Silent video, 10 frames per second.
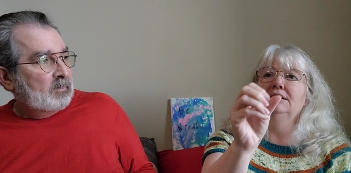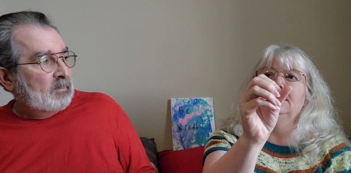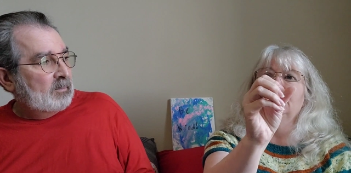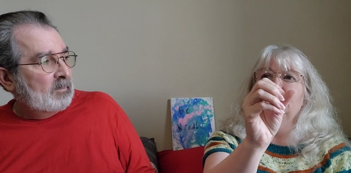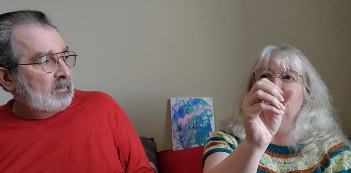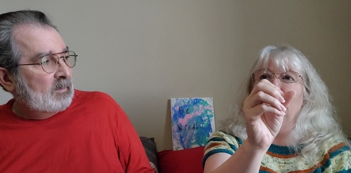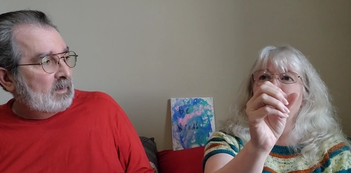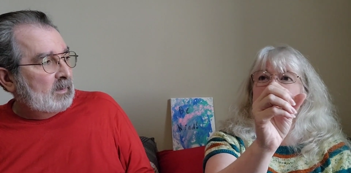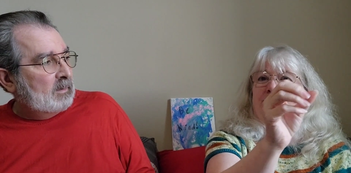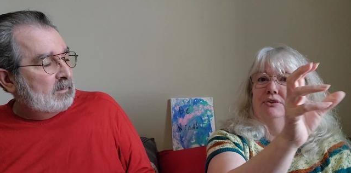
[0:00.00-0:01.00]
Speaker 1: did a
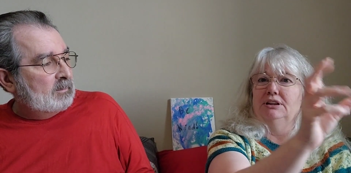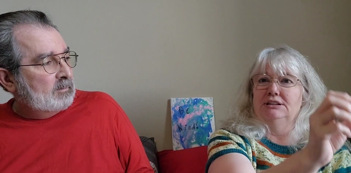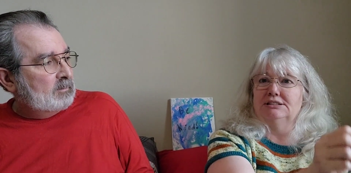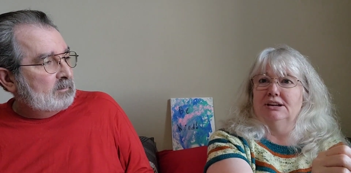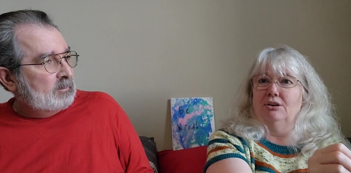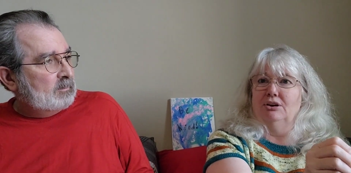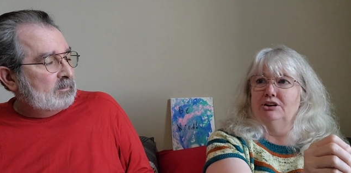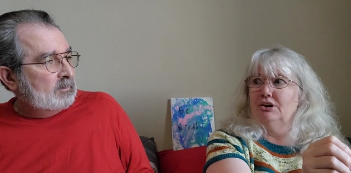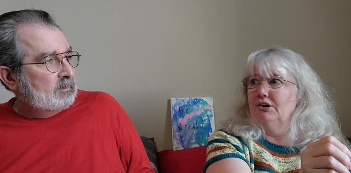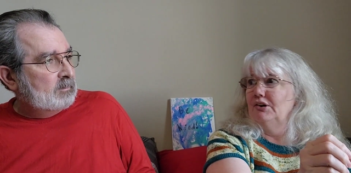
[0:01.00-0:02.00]
chapter for this
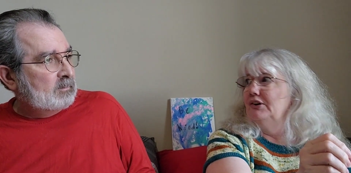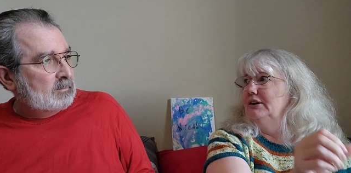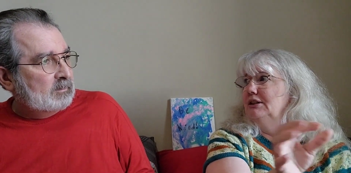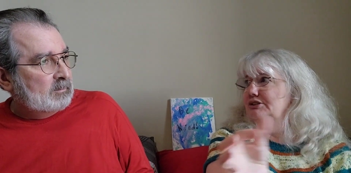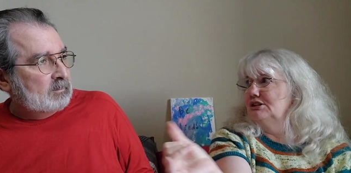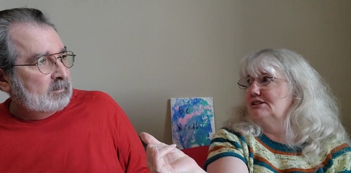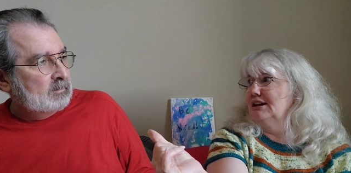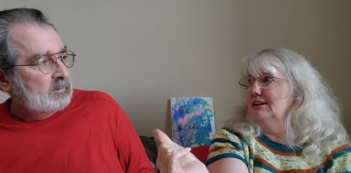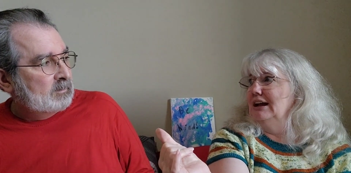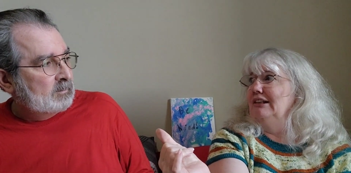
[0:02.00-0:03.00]
character, just
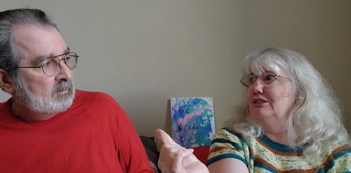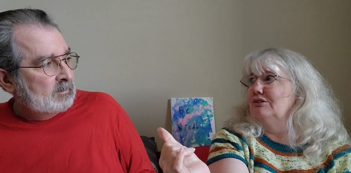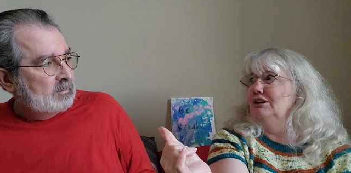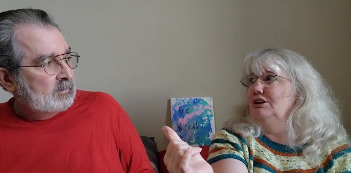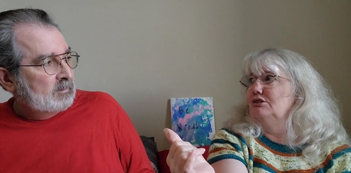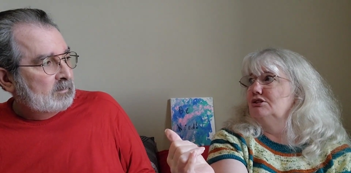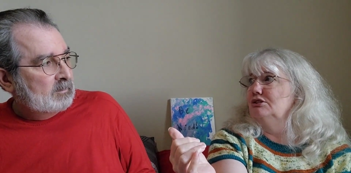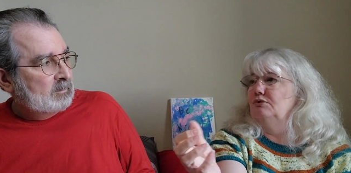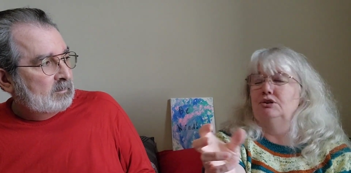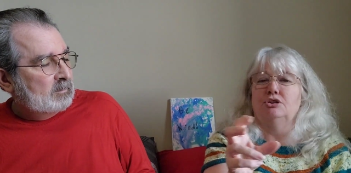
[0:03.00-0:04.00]
like that. 30 years in
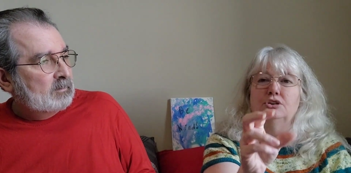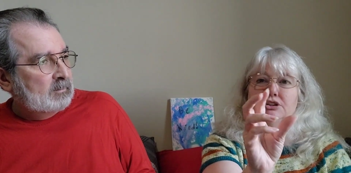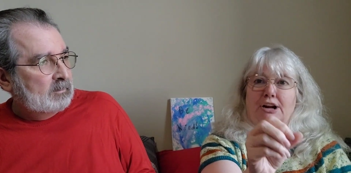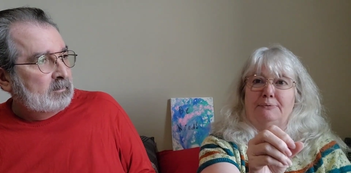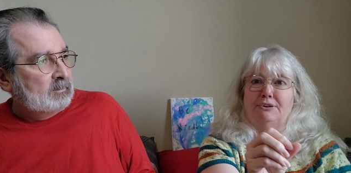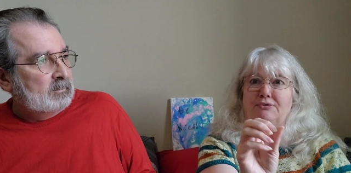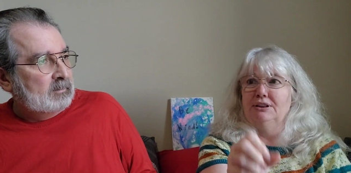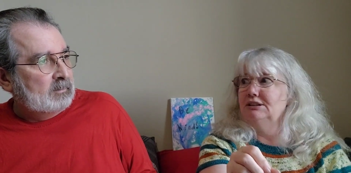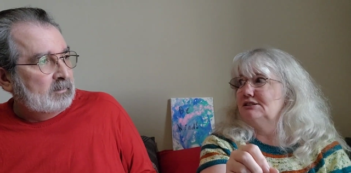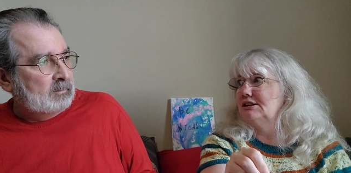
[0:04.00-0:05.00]
the future, a chapter for
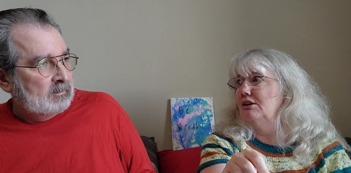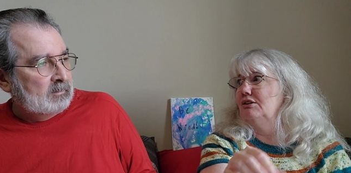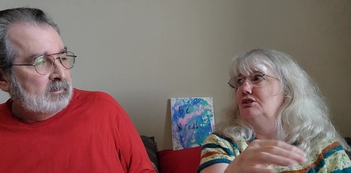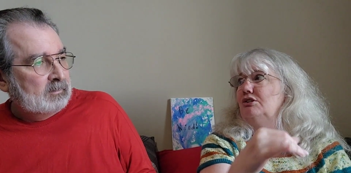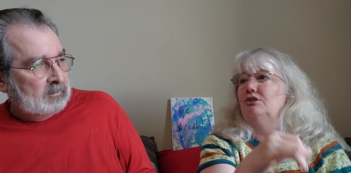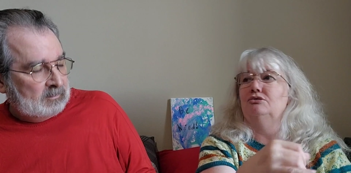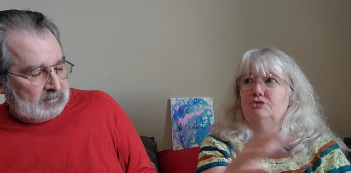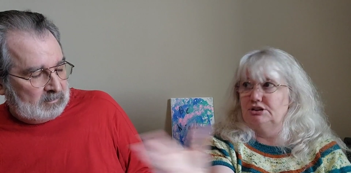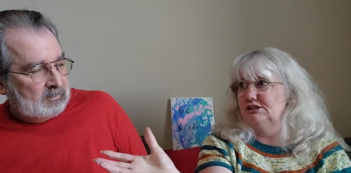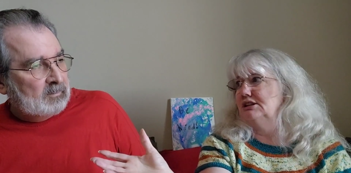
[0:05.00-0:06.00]
this character,
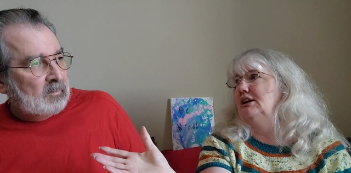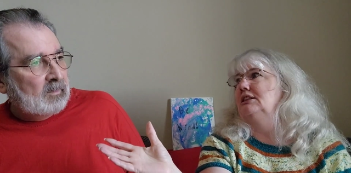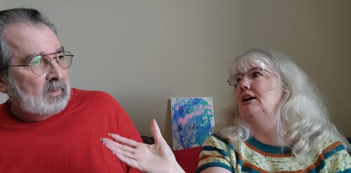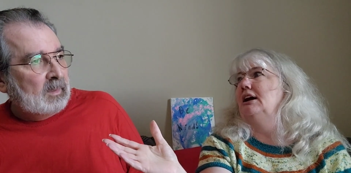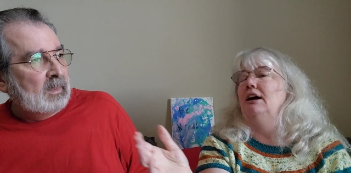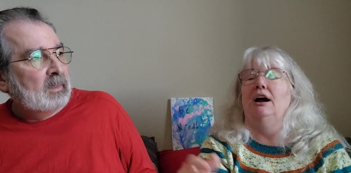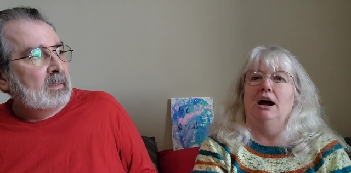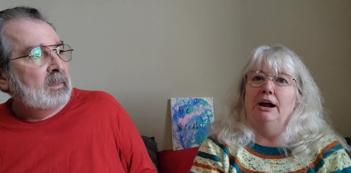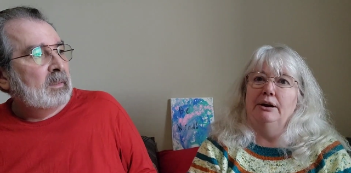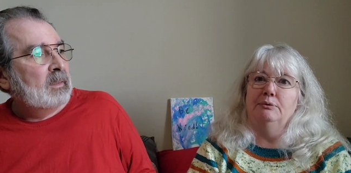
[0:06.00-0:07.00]
just like that.
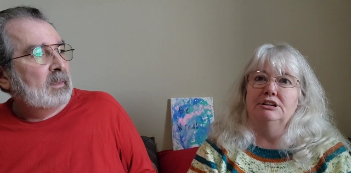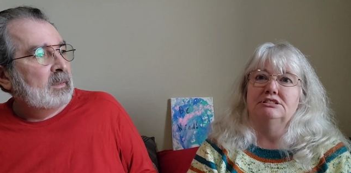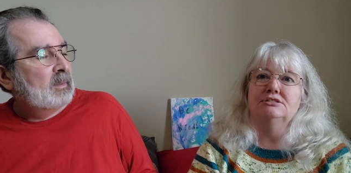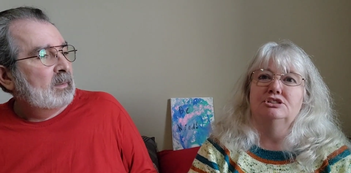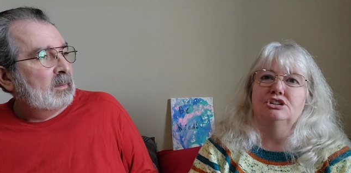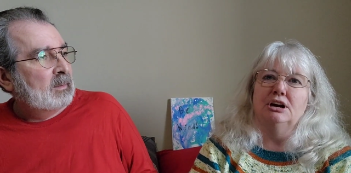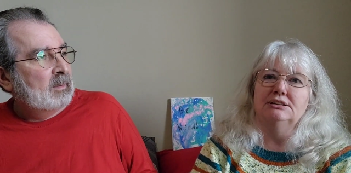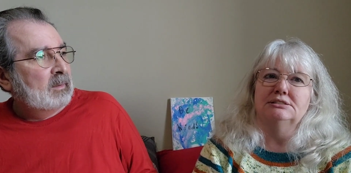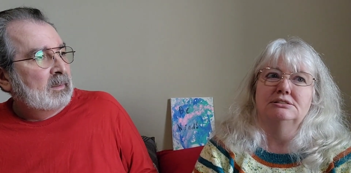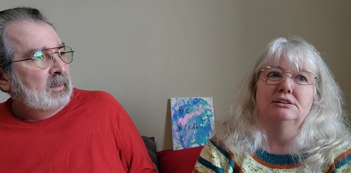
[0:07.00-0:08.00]
I, it was
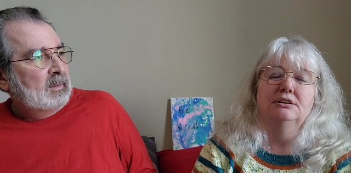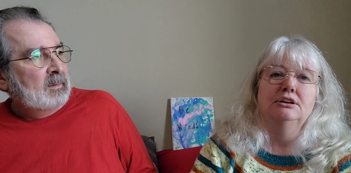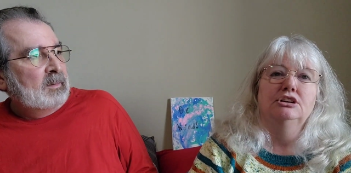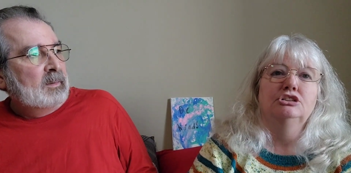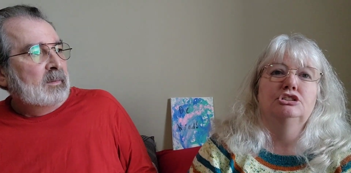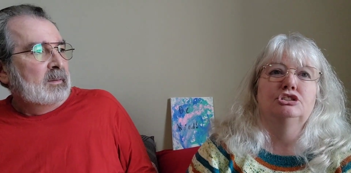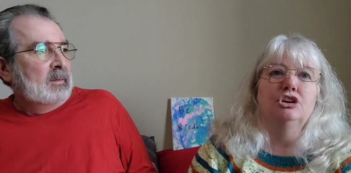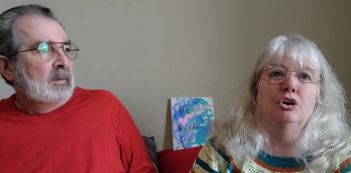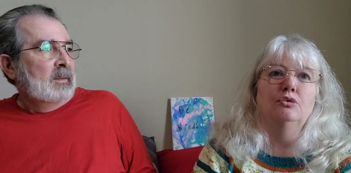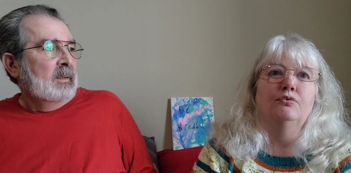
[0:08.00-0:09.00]
just
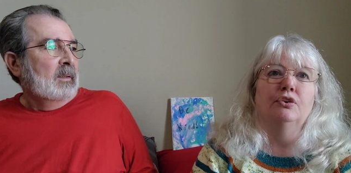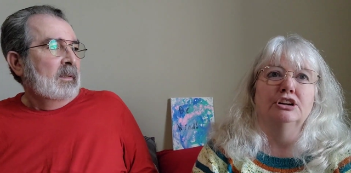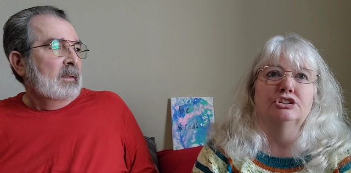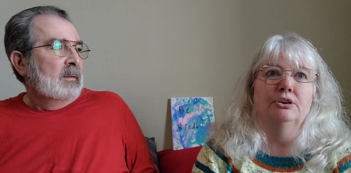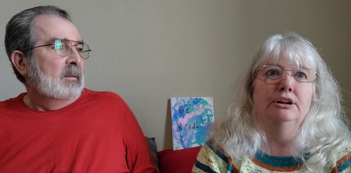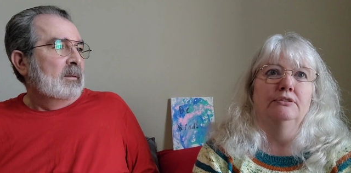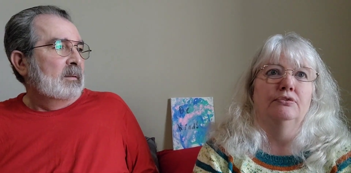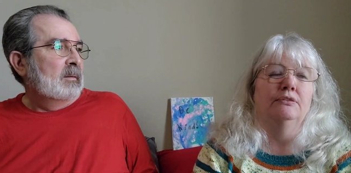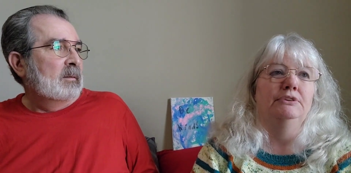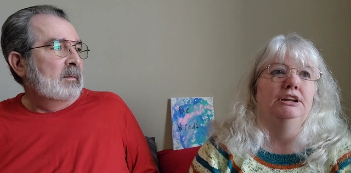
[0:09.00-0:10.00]
so frustrating
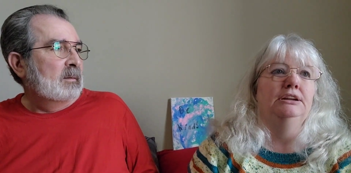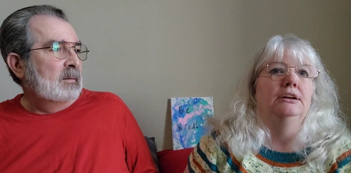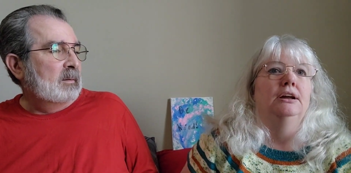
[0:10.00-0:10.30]
for me.